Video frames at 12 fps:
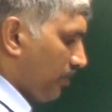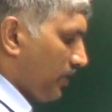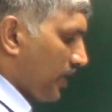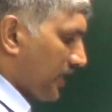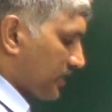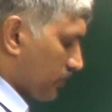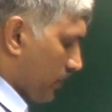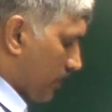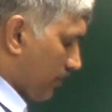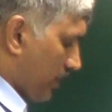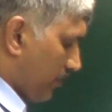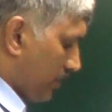P x1
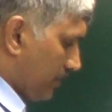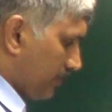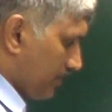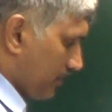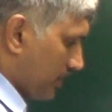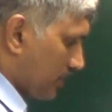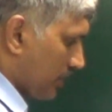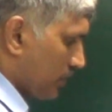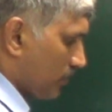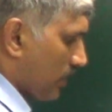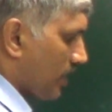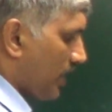y1. This
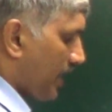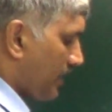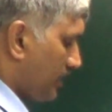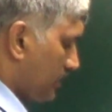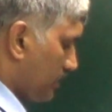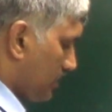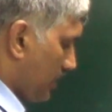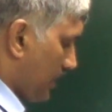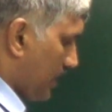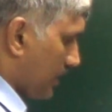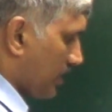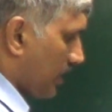is one line,
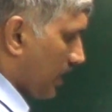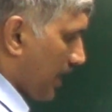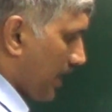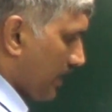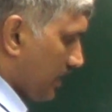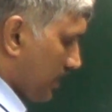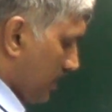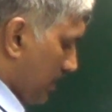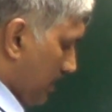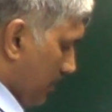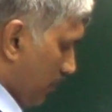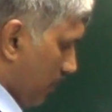another line,
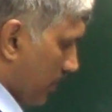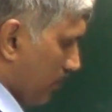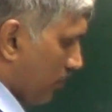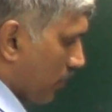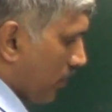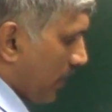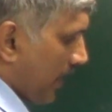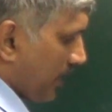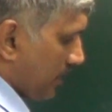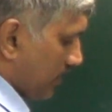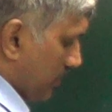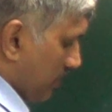one more
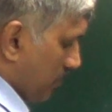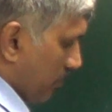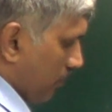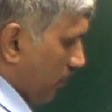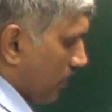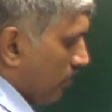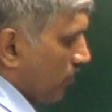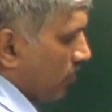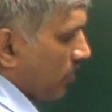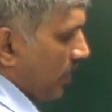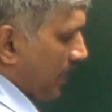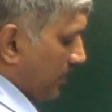line, one
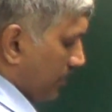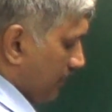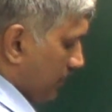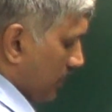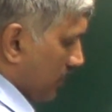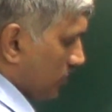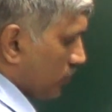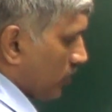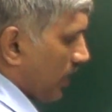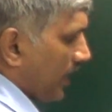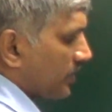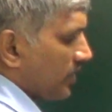more line. So
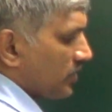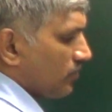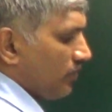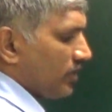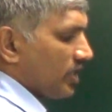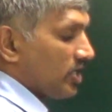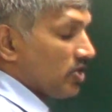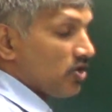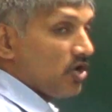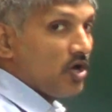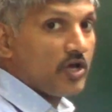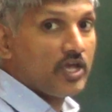like this we can
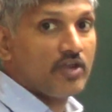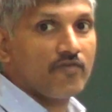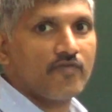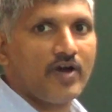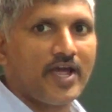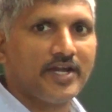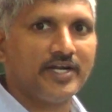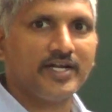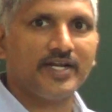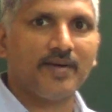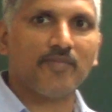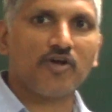draw
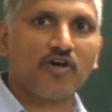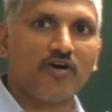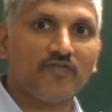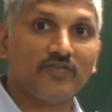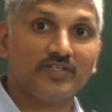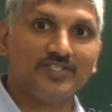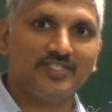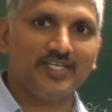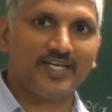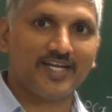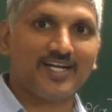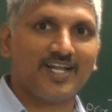infinite number of
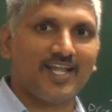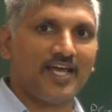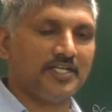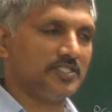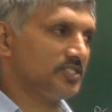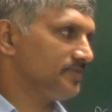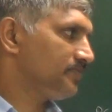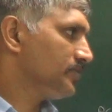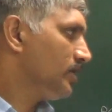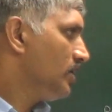secant lines.